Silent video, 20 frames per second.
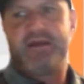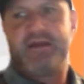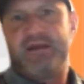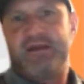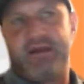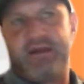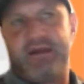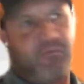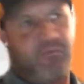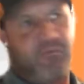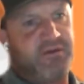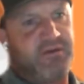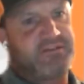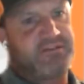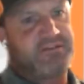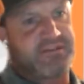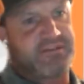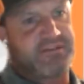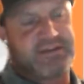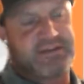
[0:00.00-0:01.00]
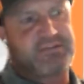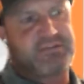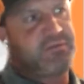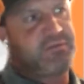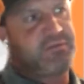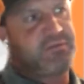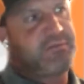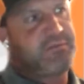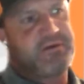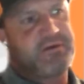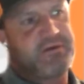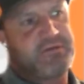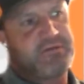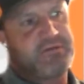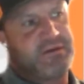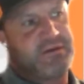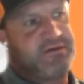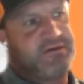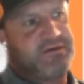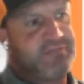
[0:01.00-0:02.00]
And really successful people,
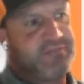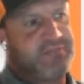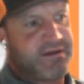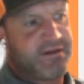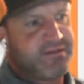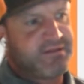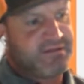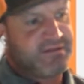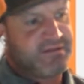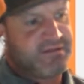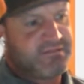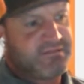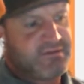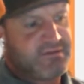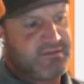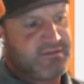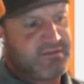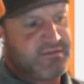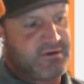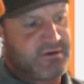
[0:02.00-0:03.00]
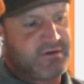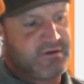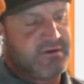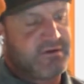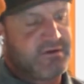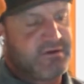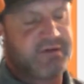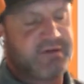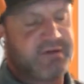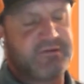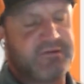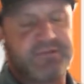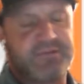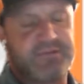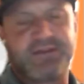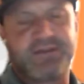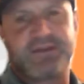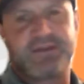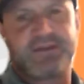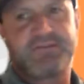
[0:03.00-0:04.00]
I feel like they're good at doing
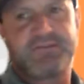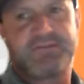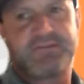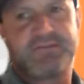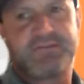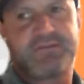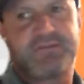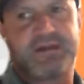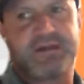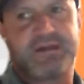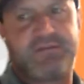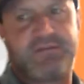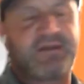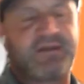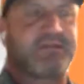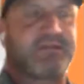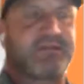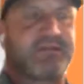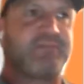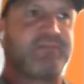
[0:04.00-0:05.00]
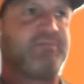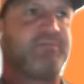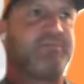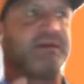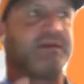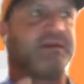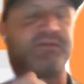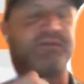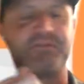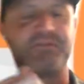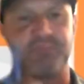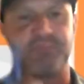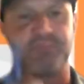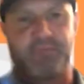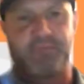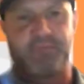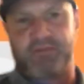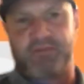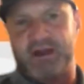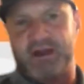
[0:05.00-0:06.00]
things. I think like the big difference with
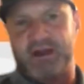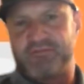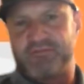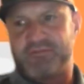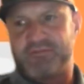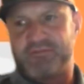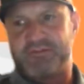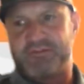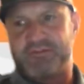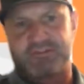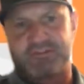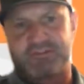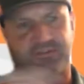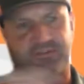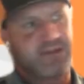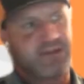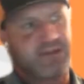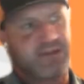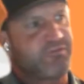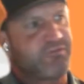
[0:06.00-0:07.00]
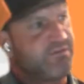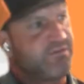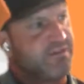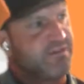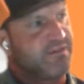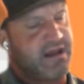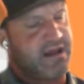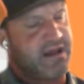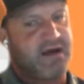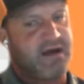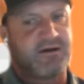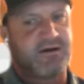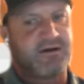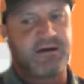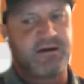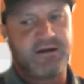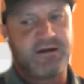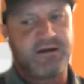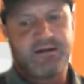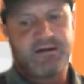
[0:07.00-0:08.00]
people in life, the successful ones and
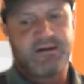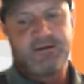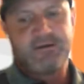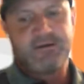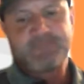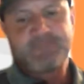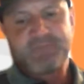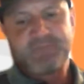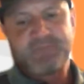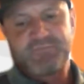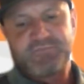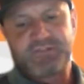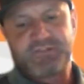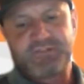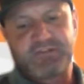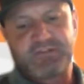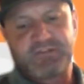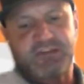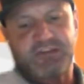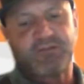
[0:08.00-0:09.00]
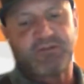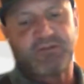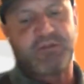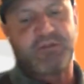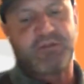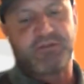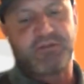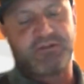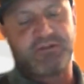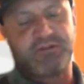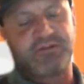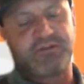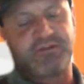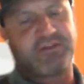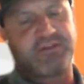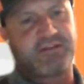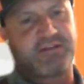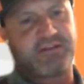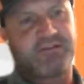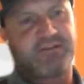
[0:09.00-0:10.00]
successful people do the
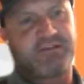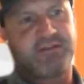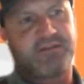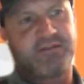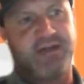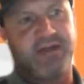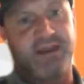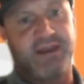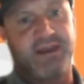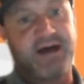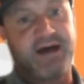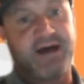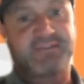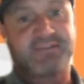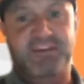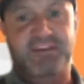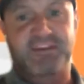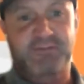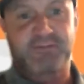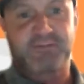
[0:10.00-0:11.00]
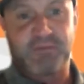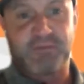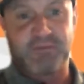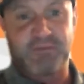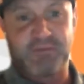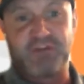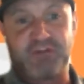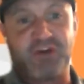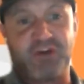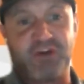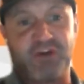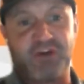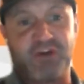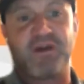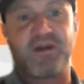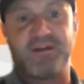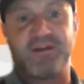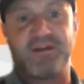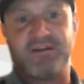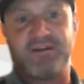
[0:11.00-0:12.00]
things that non-successful people don't
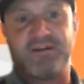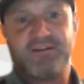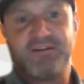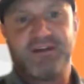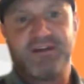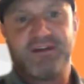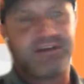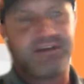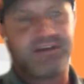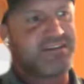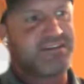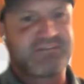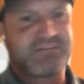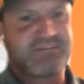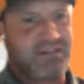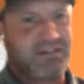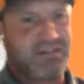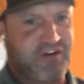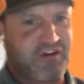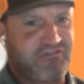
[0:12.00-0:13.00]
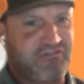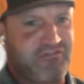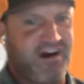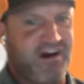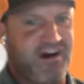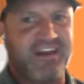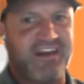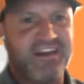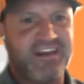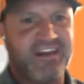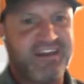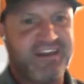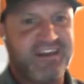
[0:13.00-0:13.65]
want to do. It doesn't mean they're fun.